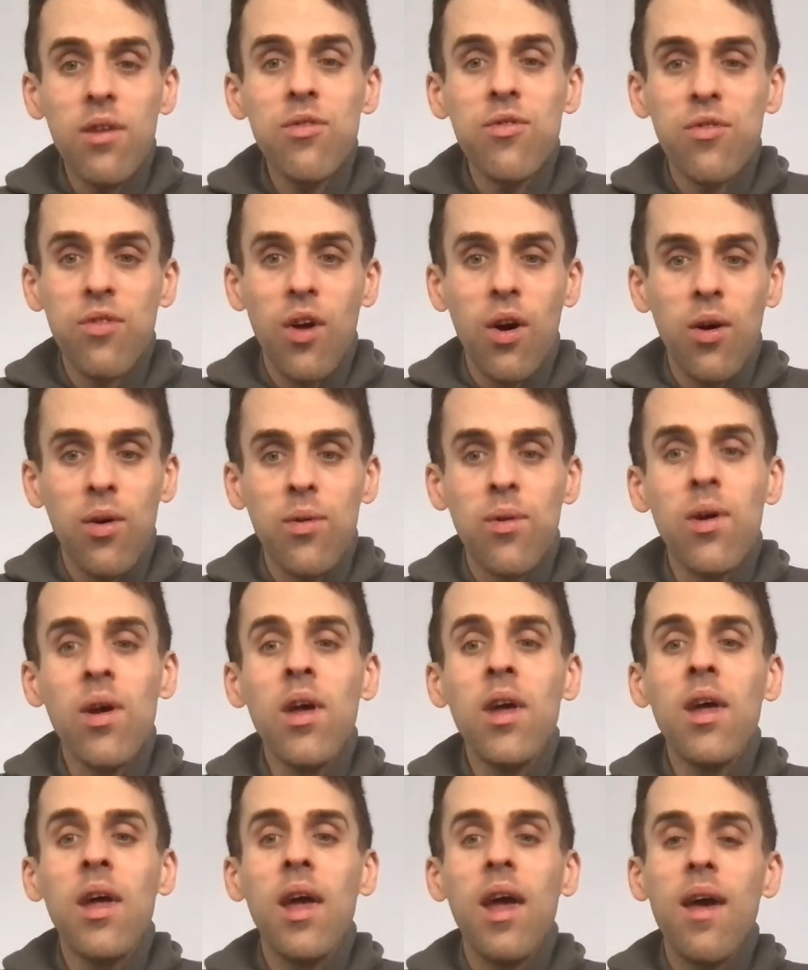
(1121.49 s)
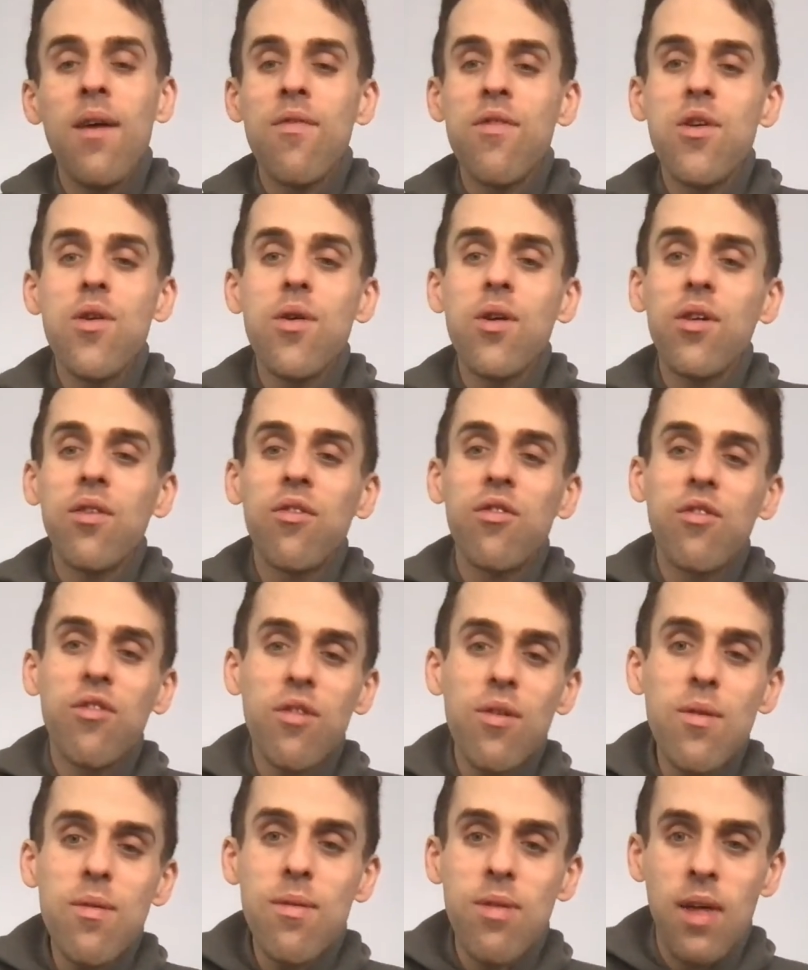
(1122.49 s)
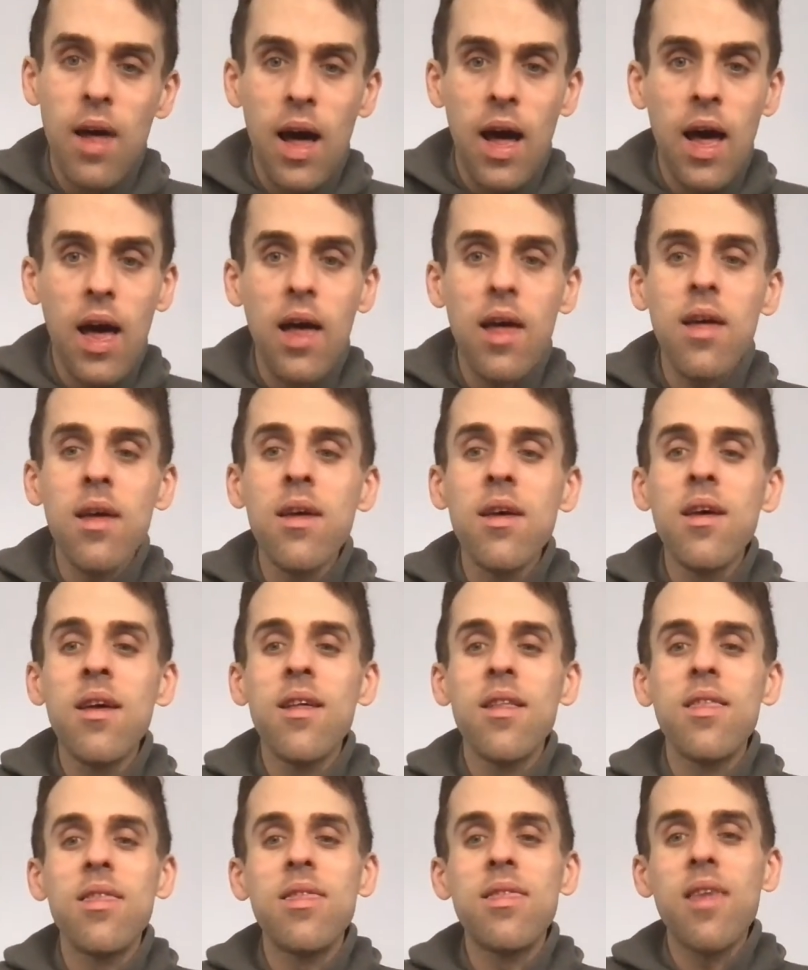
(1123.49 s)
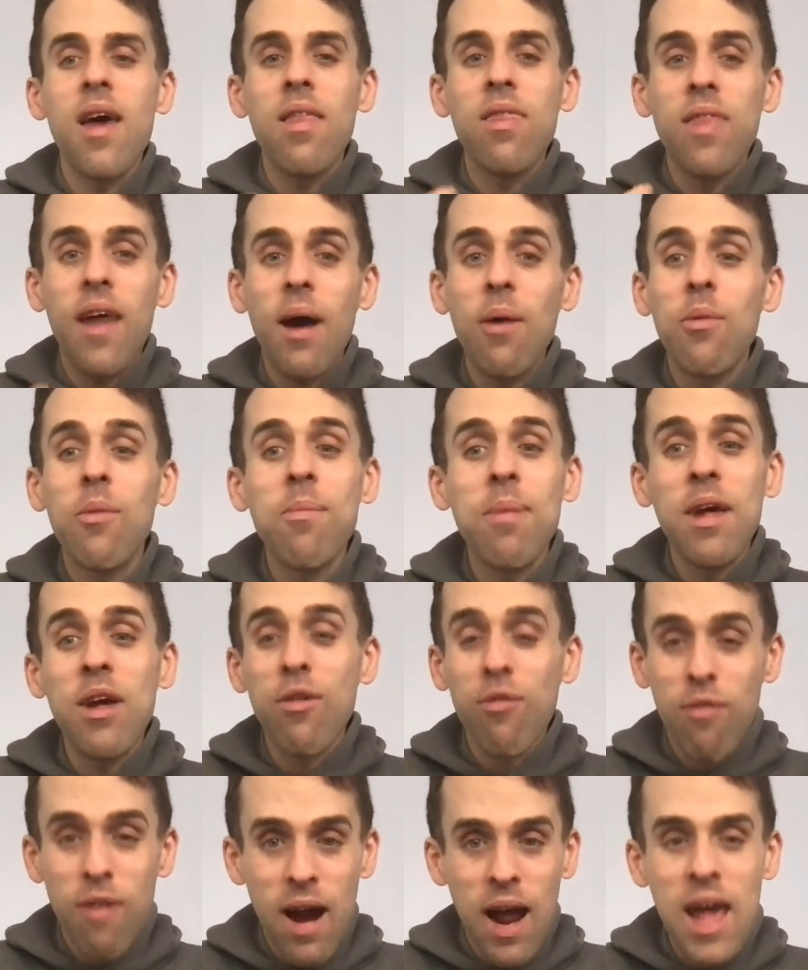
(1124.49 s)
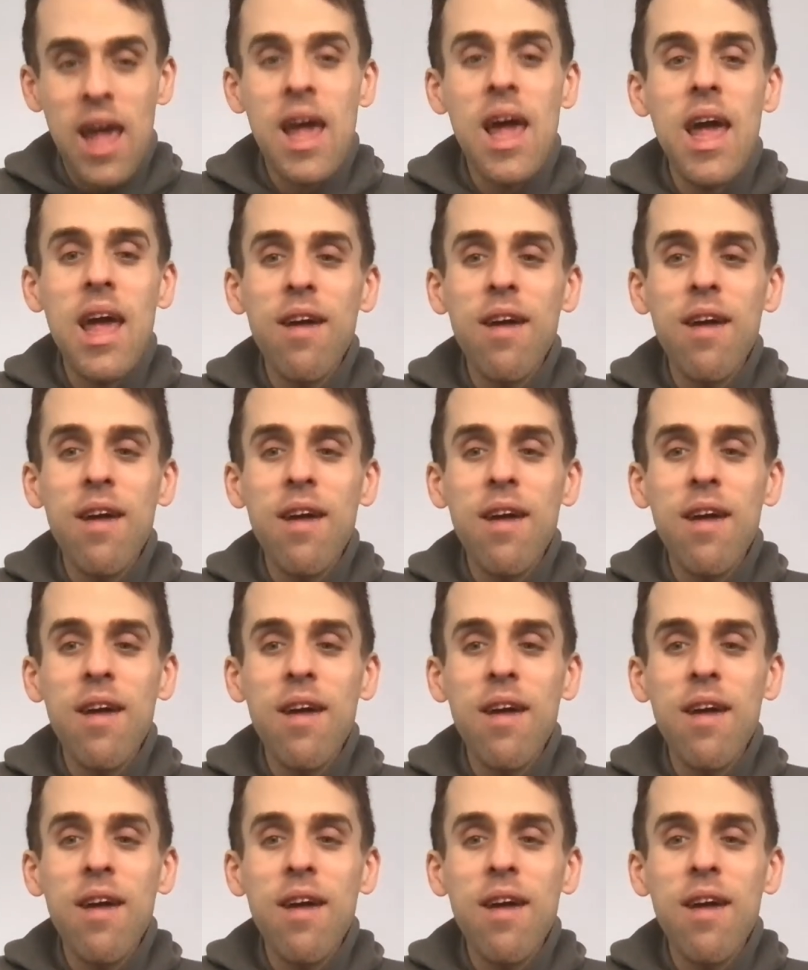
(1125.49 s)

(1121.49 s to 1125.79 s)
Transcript: So if you can do that, then that would be great.